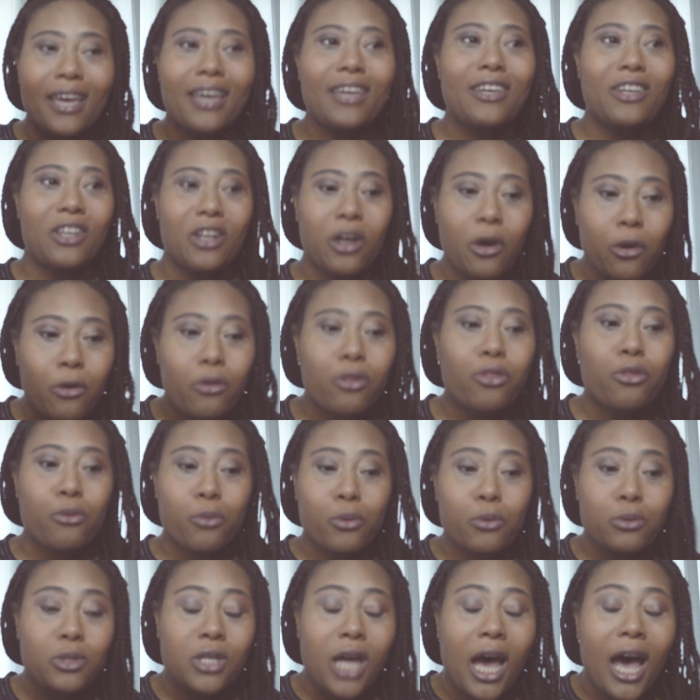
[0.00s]
you know,
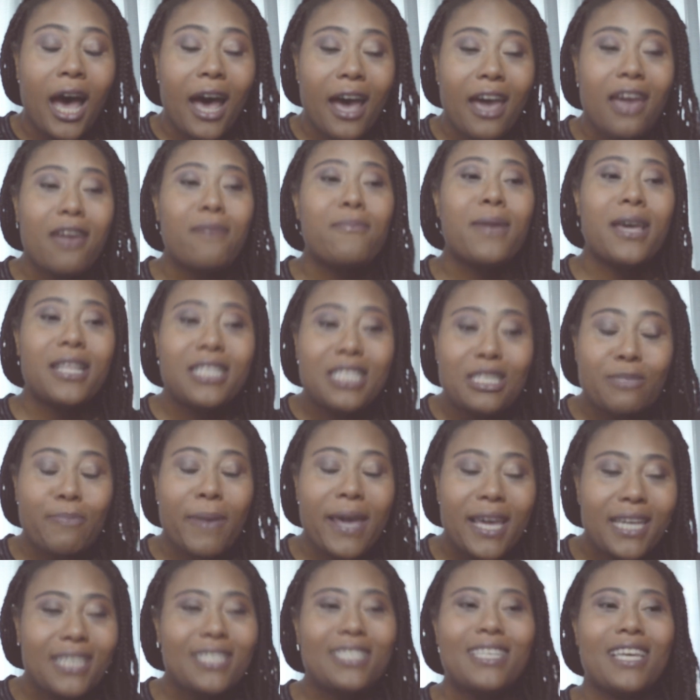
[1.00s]
through time and
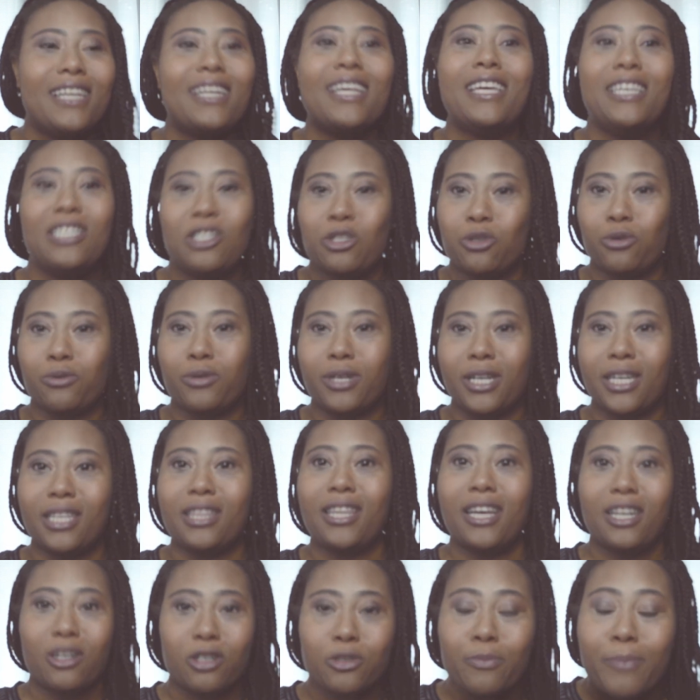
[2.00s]
space and history
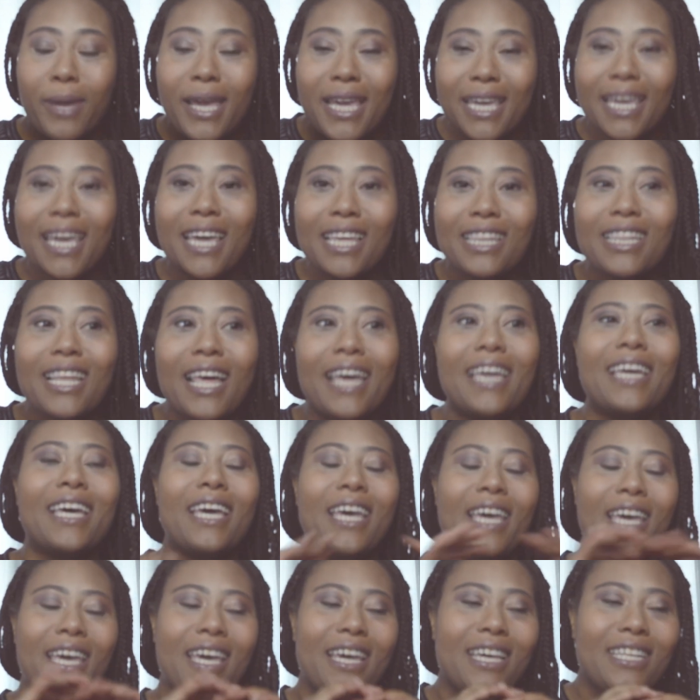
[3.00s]
that are making like
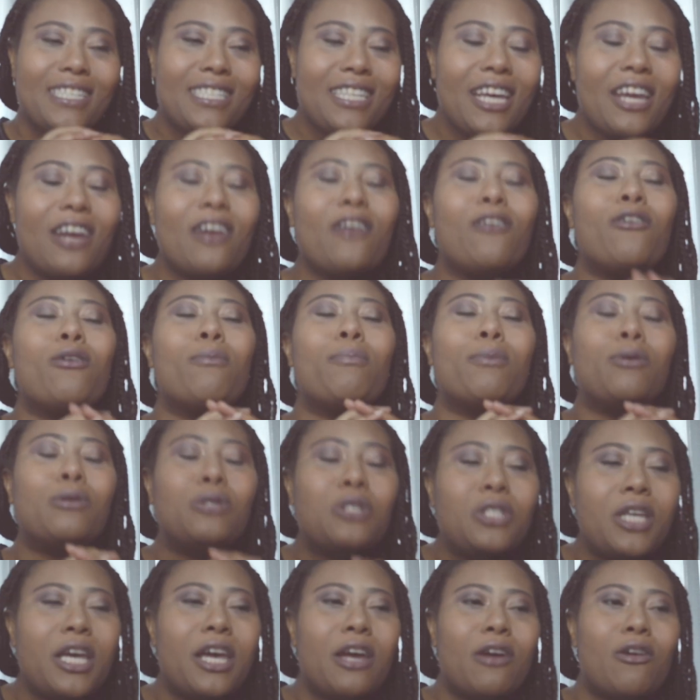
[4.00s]
terrible,
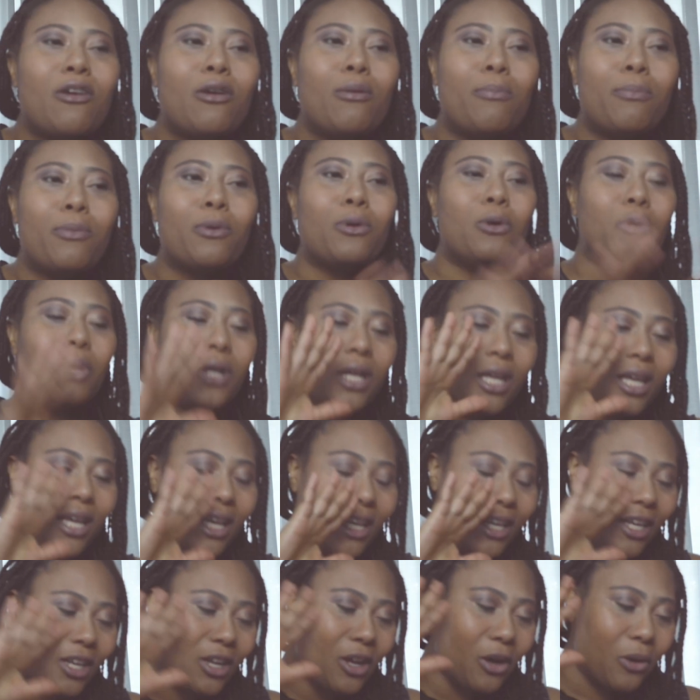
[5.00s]
terrible,
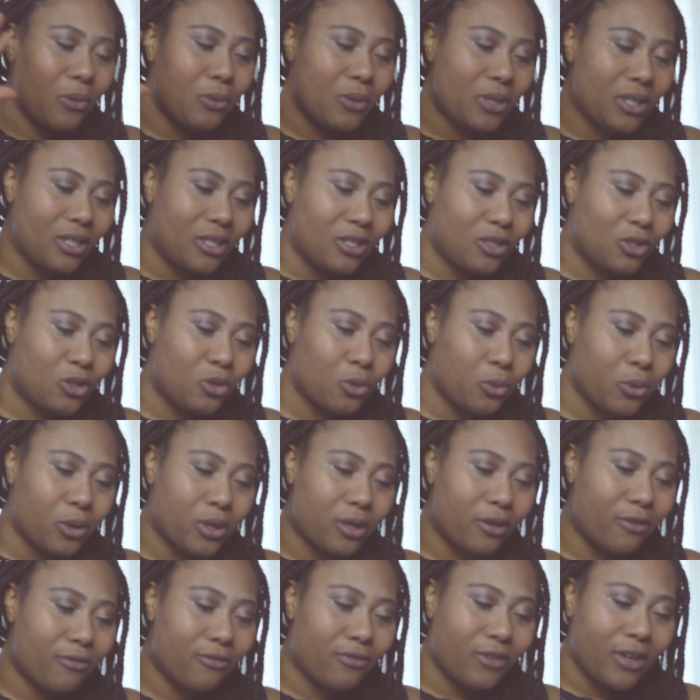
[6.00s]
you know, sort
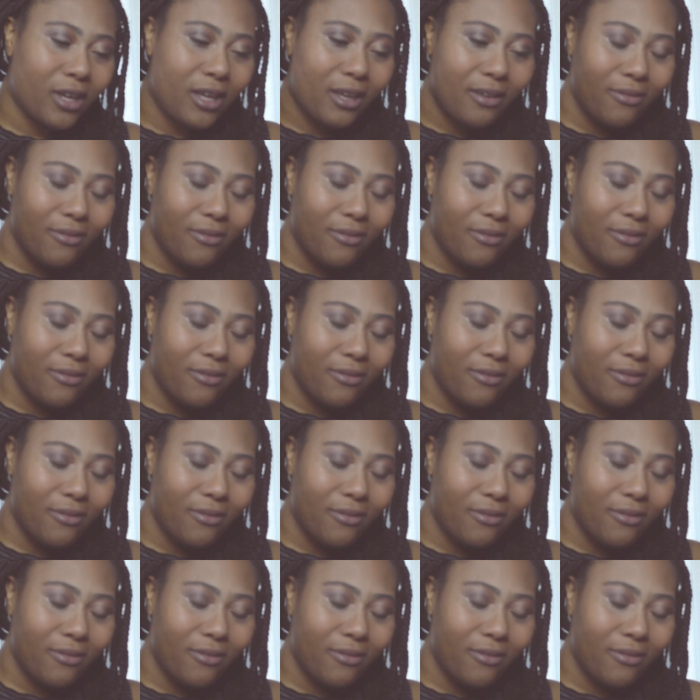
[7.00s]
of.